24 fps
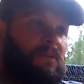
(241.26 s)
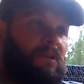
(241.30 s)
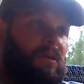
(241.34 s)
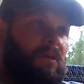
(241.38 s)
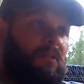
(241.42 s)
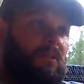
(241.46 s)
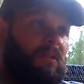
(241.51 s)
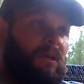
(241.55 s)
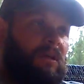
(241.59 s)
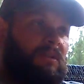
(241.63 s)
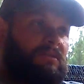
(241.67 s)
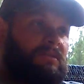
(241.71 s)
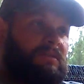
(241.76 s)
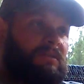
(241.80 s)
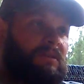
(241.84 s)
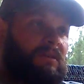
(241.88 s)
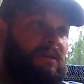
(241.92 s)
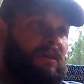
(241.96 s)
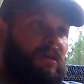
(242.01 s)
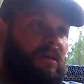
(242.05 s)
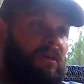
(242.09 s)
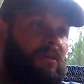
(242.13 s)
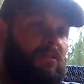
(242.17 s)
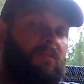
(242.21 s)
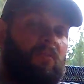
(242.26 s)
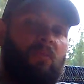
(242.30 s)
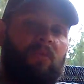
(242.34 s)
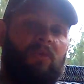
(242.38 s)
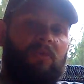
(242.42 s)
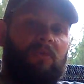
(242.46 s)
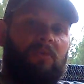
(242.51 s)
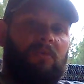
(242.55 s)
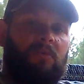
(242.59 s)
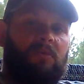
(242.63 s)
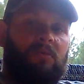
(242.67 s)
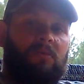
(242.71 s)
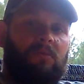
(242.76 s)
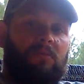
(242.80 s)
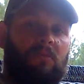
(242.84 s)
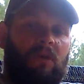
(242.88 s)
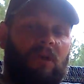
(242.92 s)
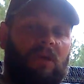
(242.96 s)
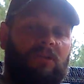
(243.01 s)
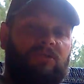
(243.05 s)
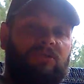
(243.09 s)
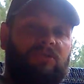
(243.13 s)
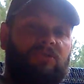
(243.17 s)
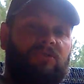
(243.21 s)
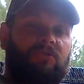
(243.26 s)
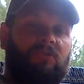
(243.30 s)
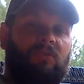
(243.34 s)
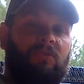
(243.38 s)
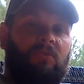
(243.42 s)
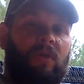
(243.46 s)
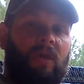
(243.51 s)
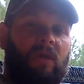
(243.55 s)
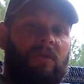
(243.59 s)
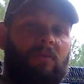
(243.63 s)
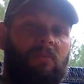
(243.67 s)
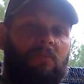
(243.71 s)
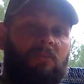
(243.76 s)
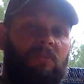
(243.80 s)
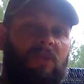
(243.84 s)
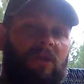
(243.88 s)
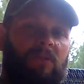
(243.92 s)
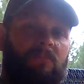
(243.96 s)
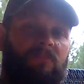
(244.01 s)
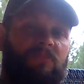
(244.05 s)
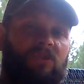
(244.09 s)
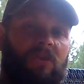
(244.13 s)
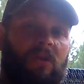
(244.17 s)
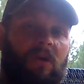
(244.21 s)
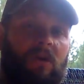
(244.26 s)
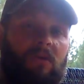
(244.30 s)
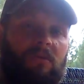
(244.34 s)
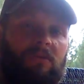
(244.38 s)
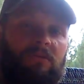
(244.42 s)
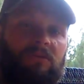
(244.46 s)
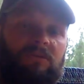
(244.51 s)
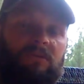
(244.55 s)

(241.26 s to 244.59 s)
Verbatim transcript: I'll let uh, the winner. I'll just do a random name draw.